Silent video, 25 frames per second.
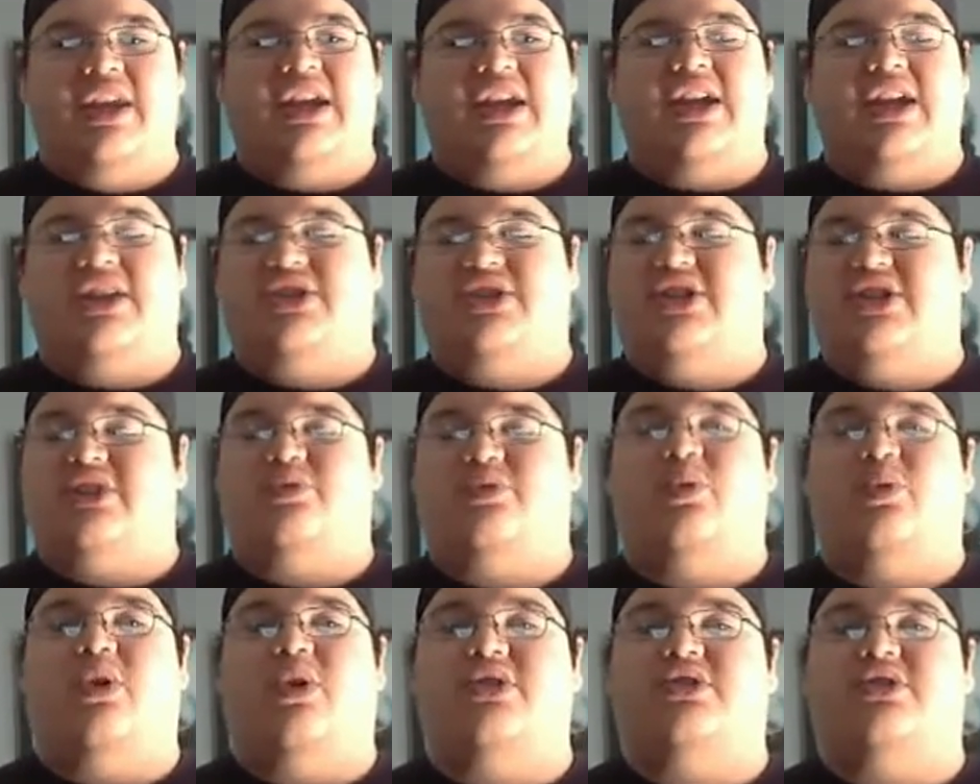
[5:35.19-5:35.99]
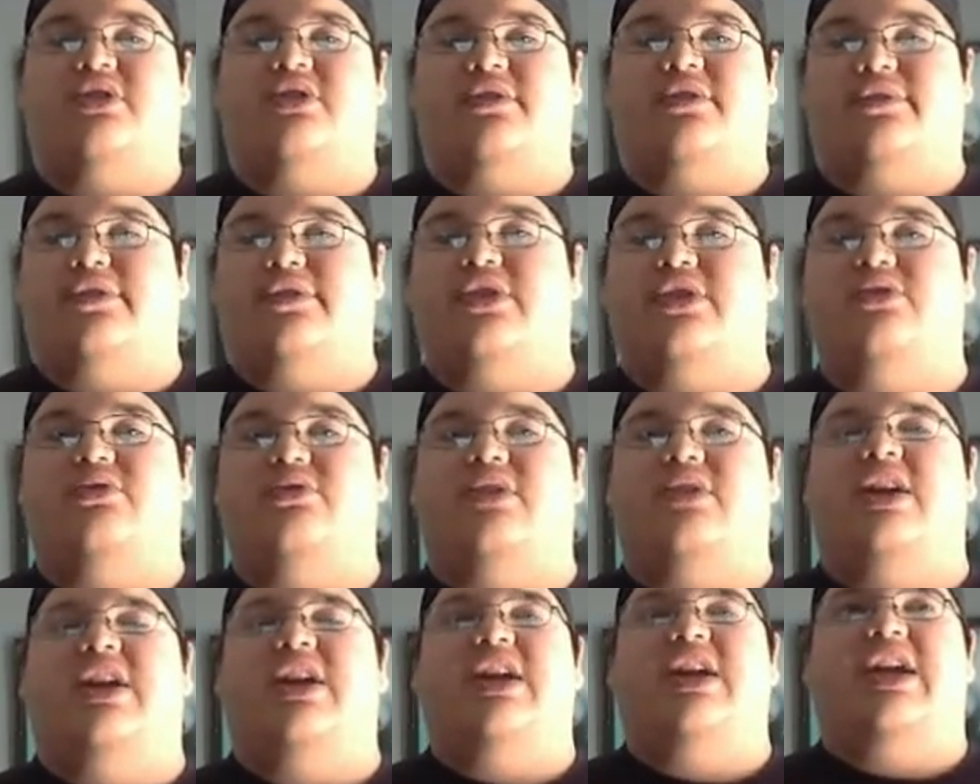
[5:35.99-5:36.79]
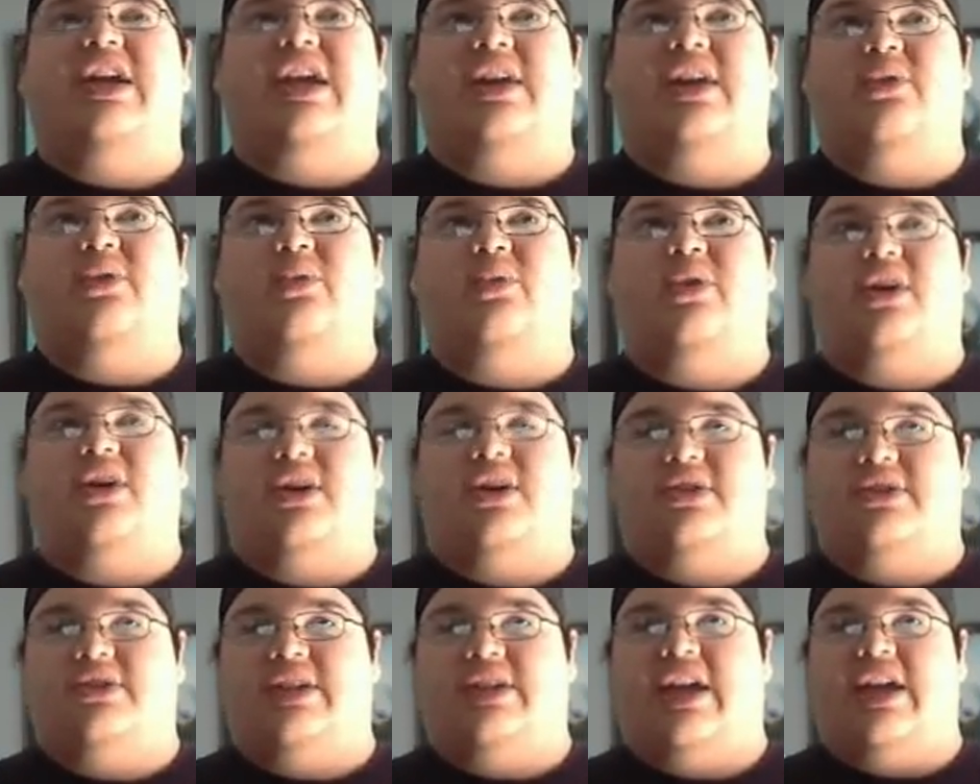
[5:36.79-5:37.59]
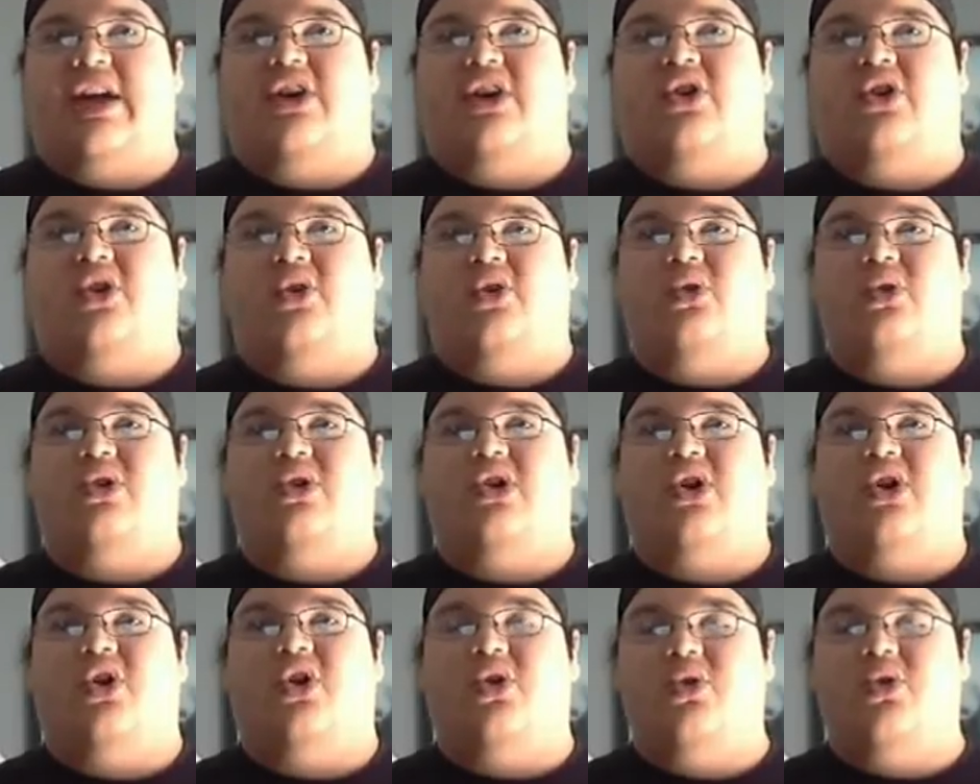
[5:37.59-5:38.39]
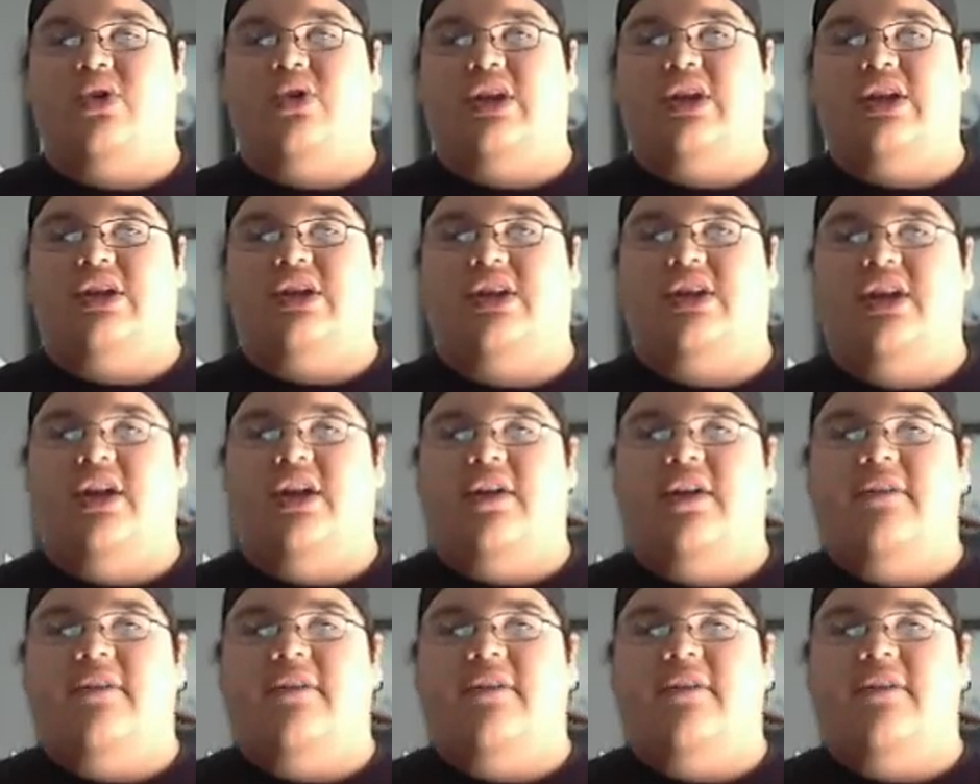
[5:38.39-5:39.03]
It just wasn't a feud. It was that Hulk Hogan